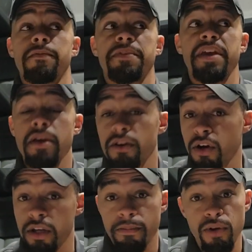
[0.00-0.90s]
they had
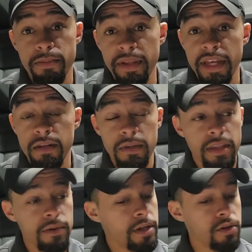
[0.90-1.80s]
already pre-planned me. They
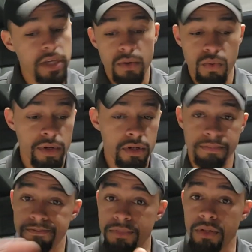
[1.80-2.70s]
were like, okay, well, we're going
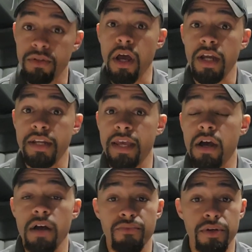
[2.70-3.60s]
to knock a day
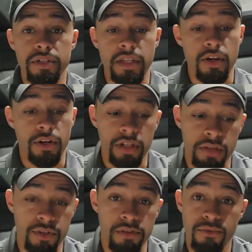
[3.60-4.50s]
off. We're going to say you're going to
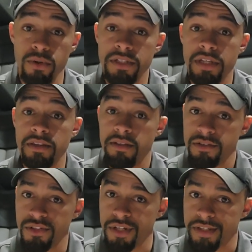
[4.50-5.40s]
deliver on the 14th,
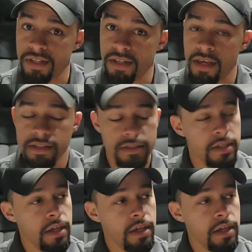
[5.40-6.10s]
just in case.